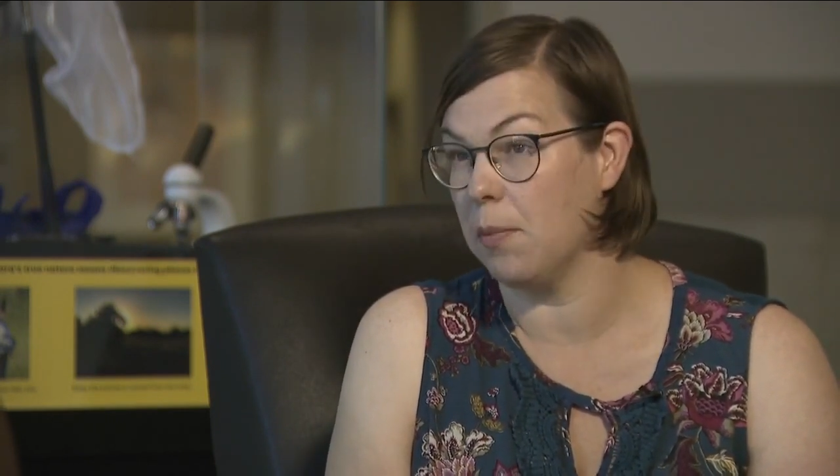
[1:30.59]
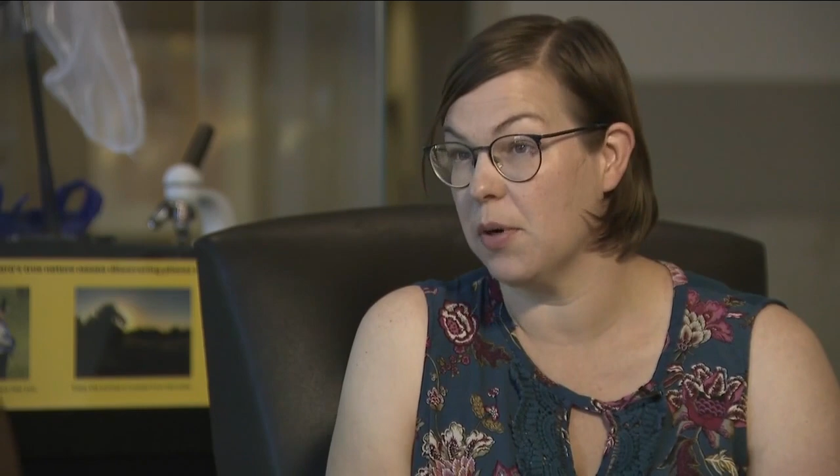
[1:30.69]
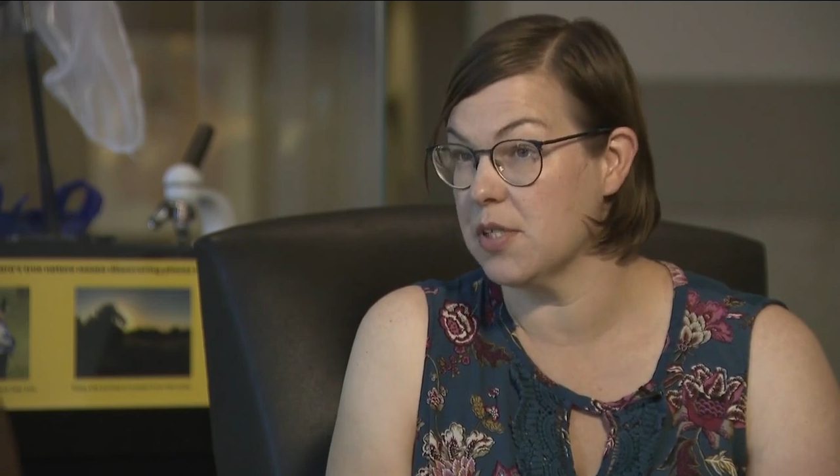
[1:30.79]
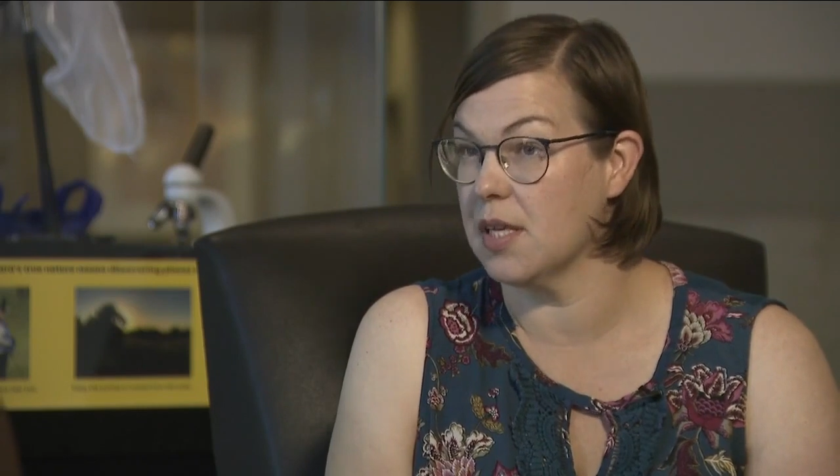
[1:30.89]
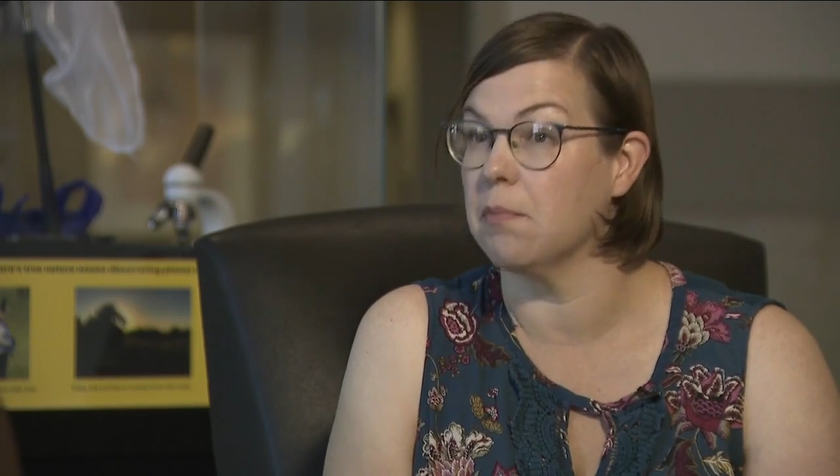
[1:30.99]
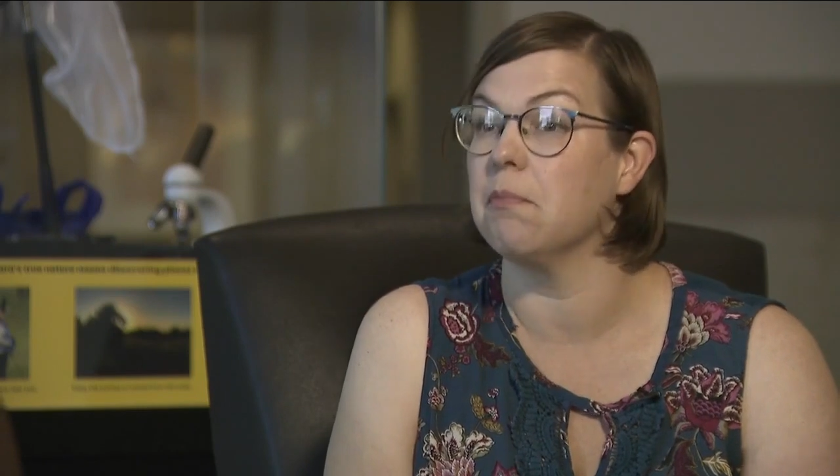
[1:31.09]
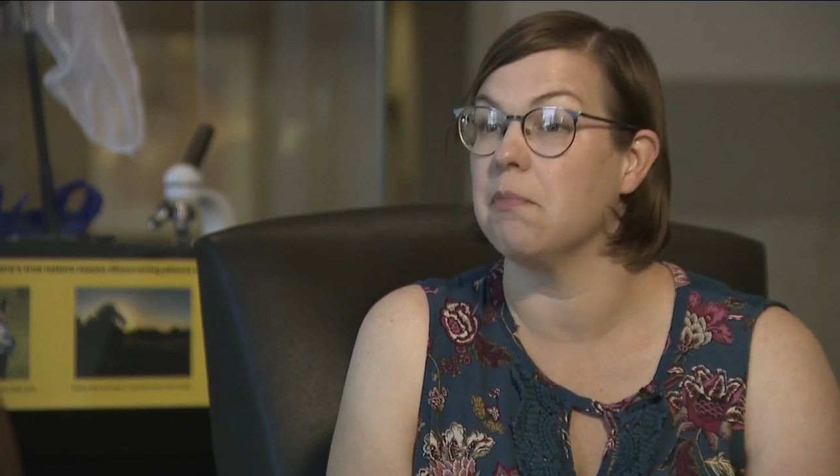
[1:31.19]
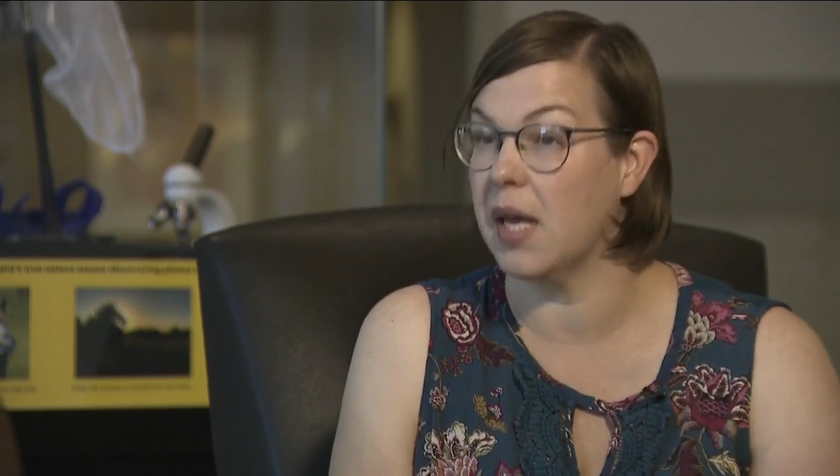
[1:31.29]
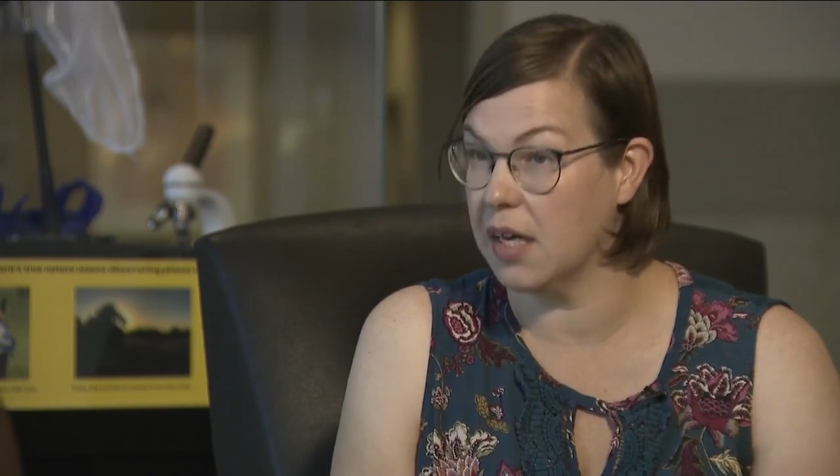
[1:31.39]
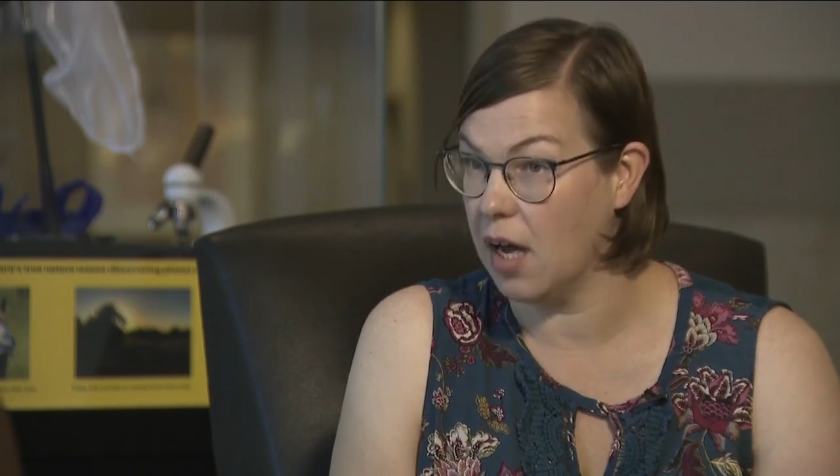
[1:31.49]
a person
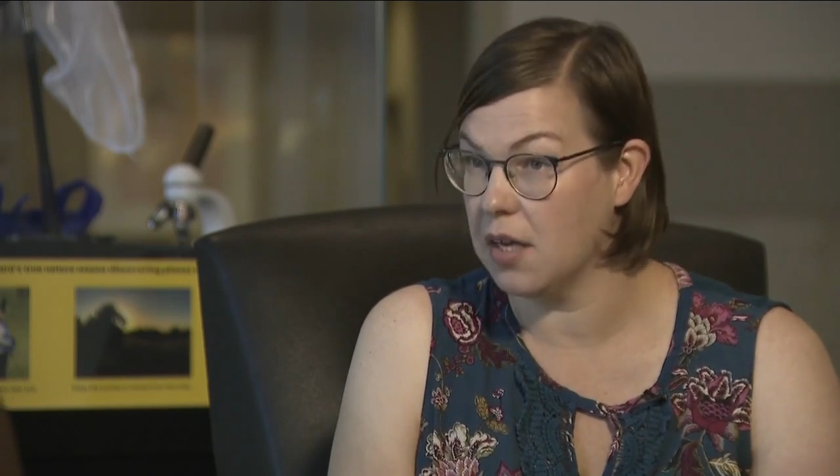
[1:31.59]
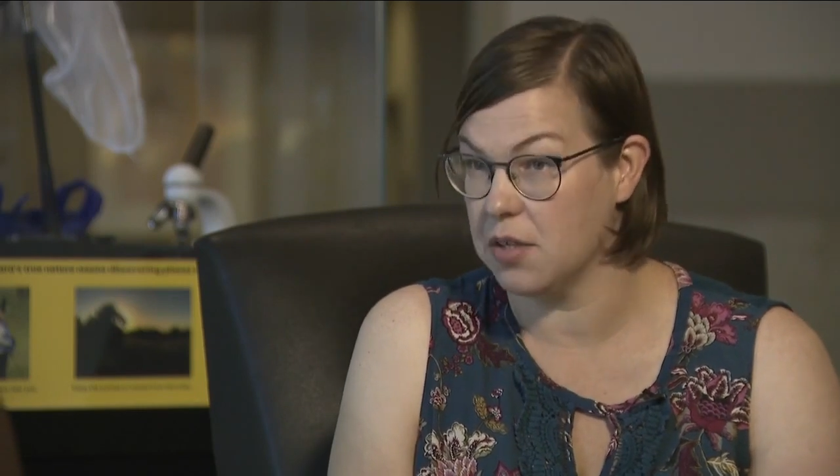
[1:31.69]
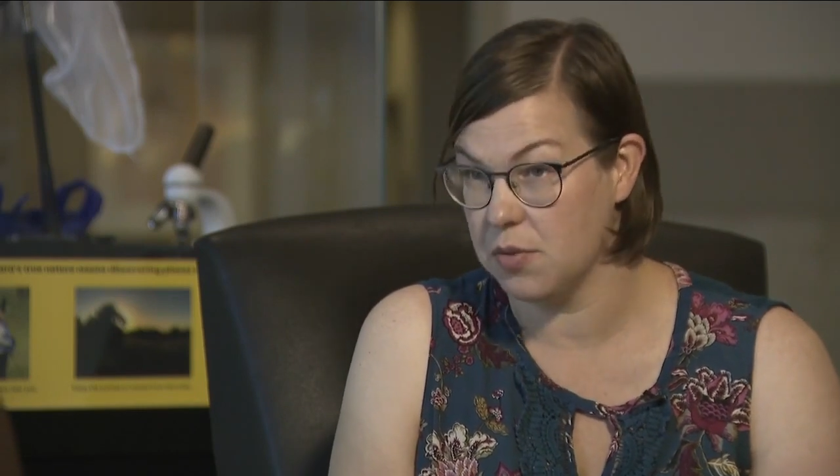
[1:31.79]
may not